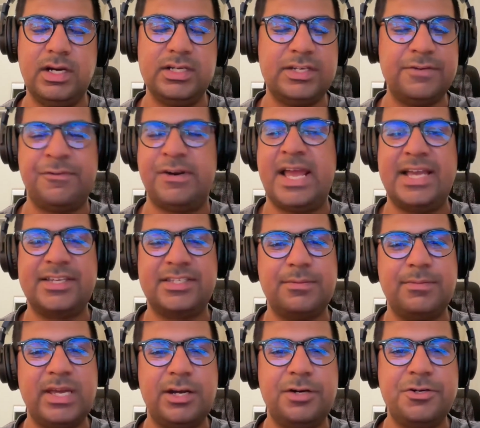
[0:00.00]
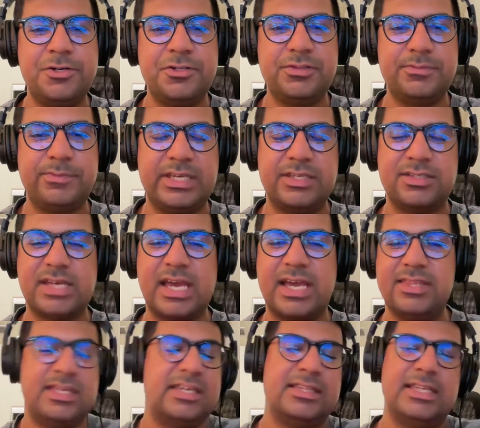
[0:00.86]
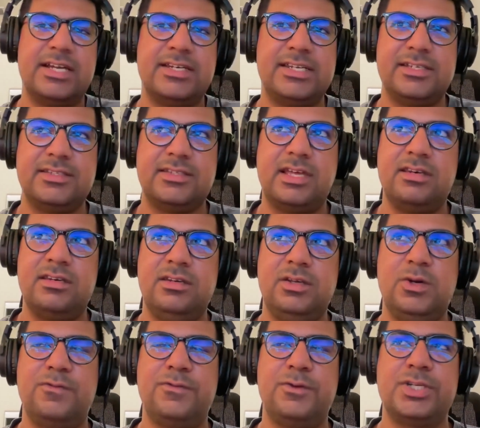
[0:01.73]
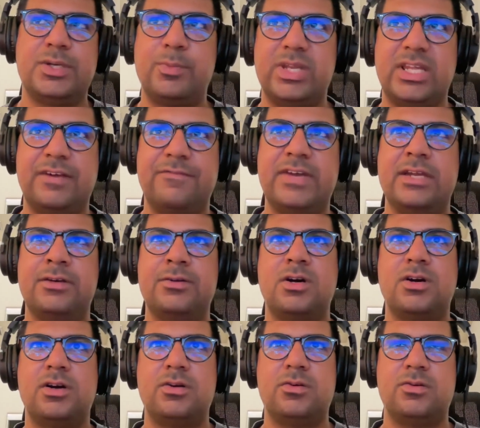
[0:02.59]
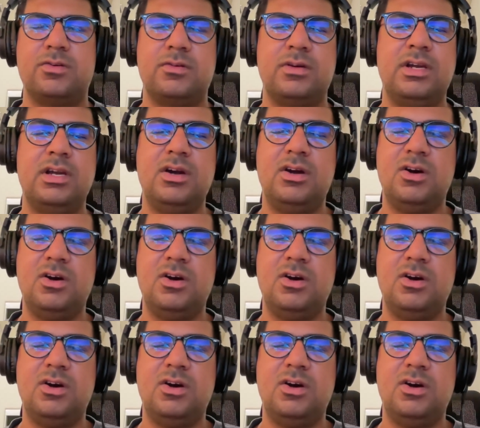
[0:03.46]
different asset managers, because I think the idea is that if you're someone like Vanguard